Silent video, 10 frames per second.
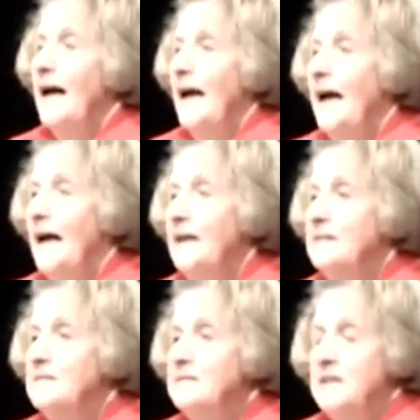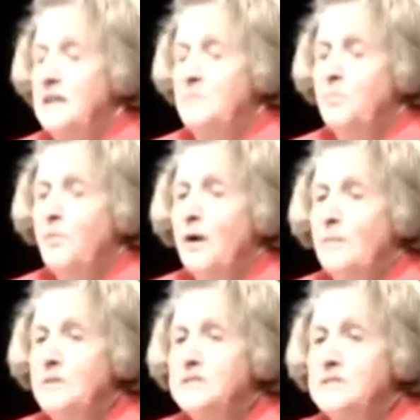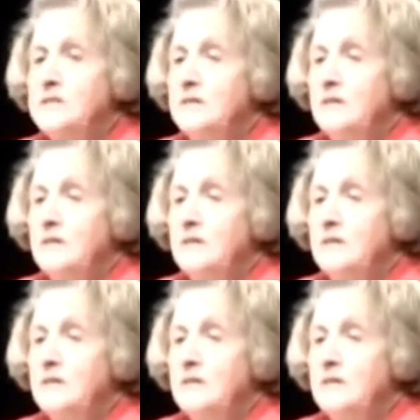and he promised